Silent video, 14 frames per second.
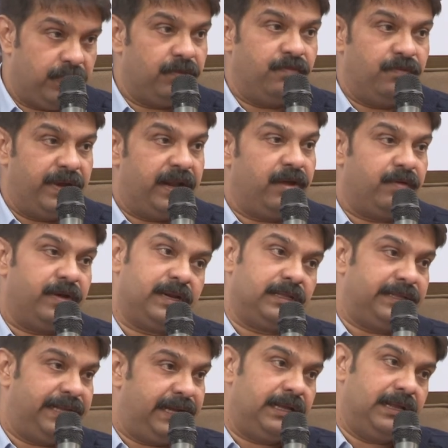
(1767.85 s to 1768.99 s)
wherever
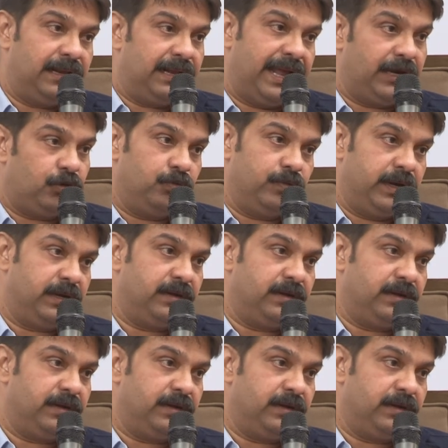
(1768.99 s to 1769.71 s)
they like to work.